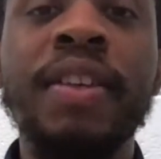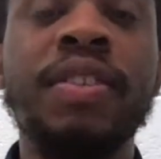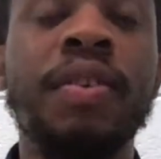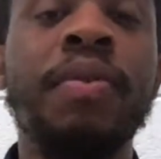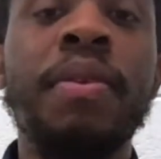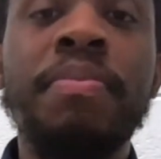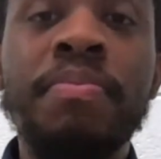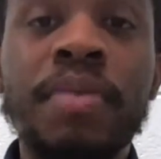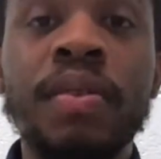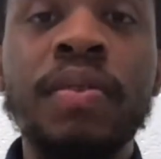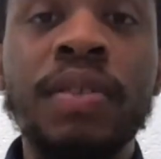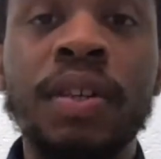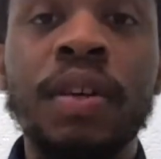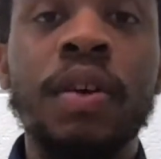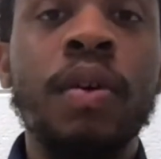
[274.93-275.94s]
So in
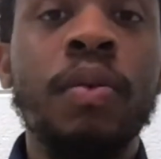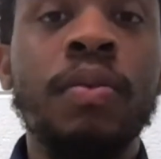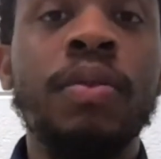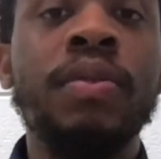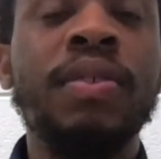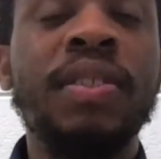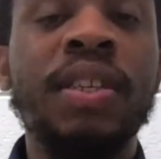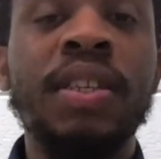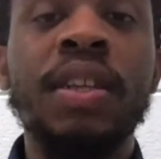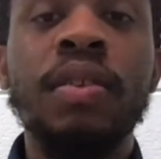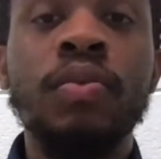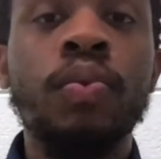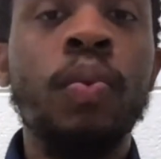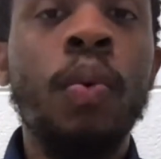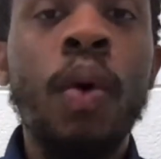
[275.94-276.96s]
music, we'll see this
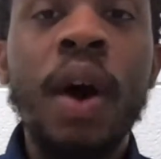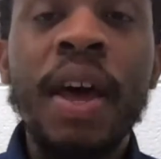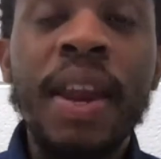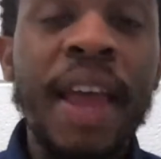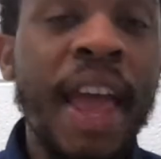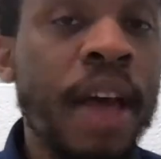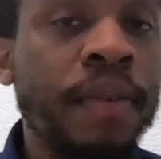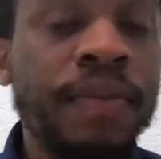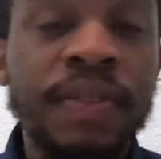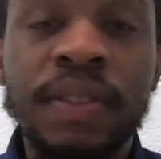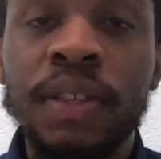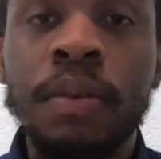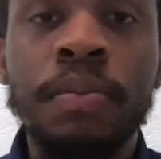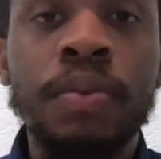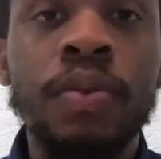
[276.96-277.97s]
one F
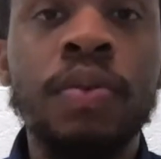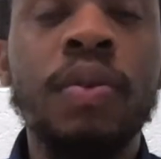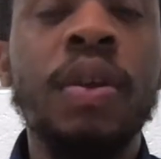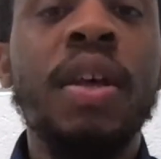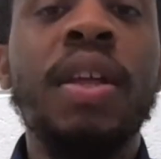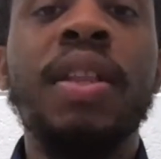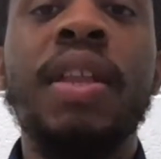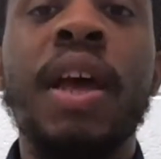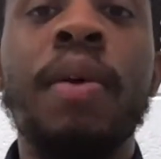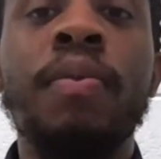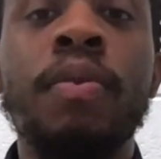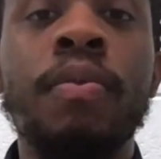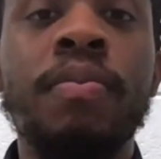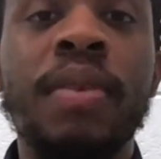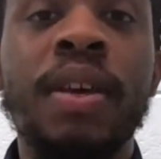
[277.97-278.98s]
symbol that
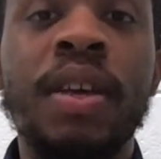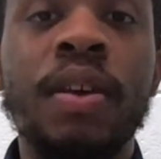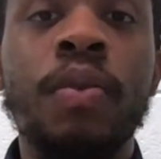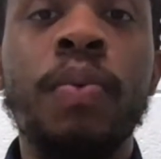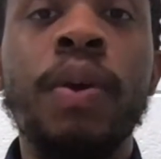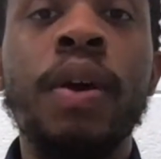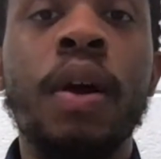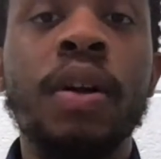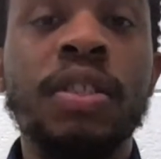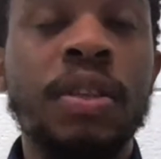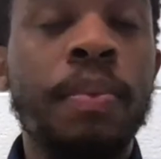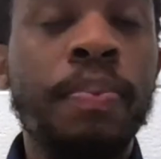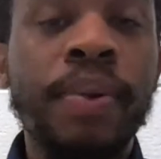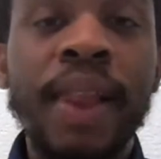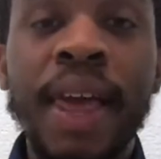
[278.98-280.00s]
will mean we are to
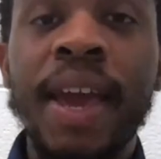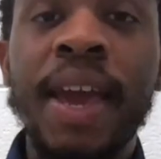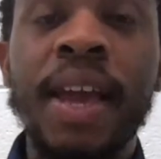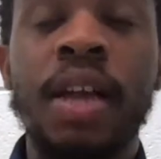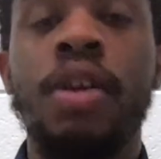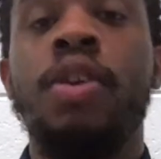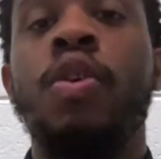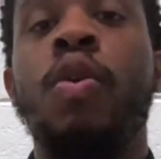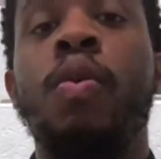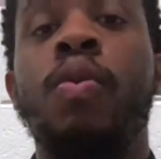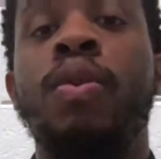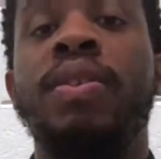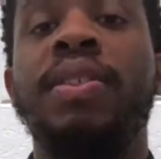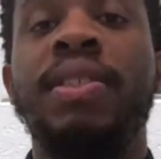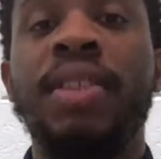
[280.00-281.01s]
play or
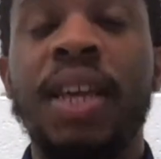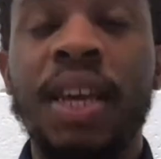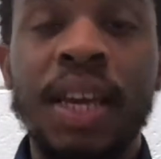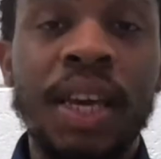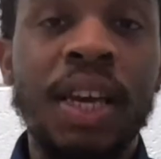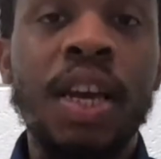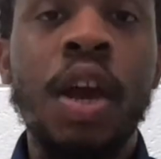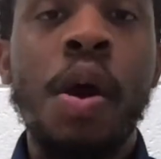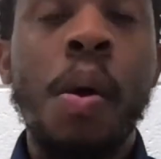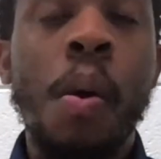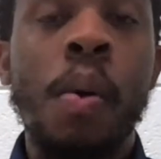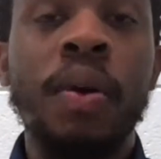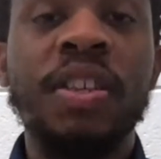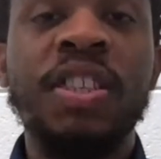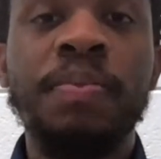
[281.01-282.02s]
sing
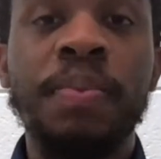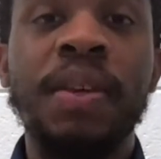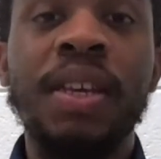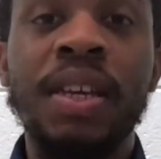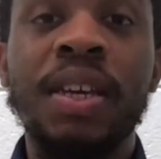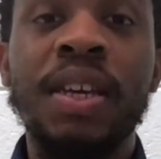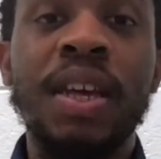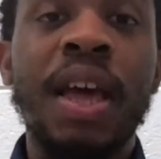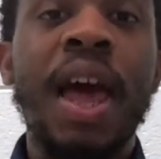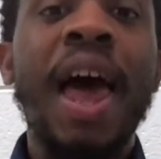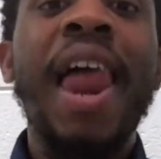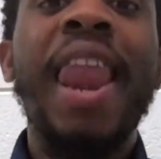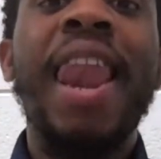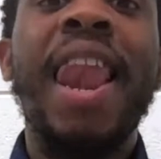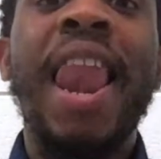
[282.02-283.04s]
or speak
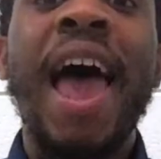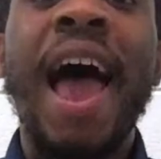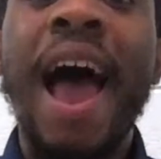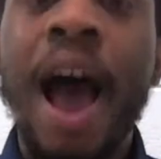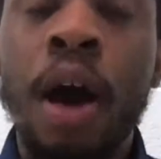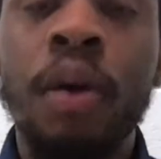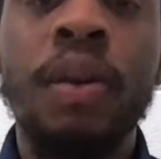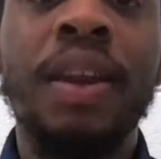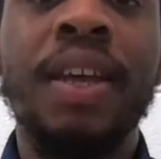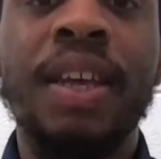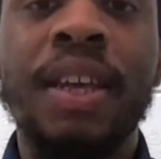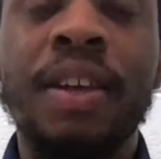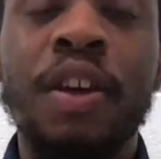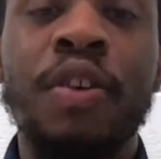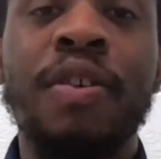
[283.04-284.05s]

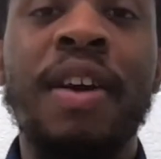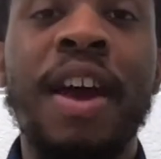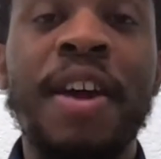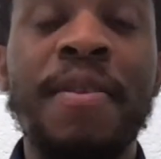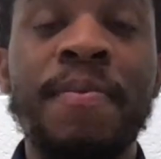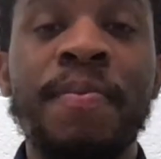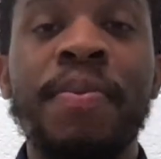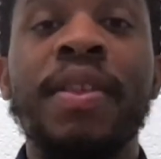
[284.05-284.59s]
loudly, okay?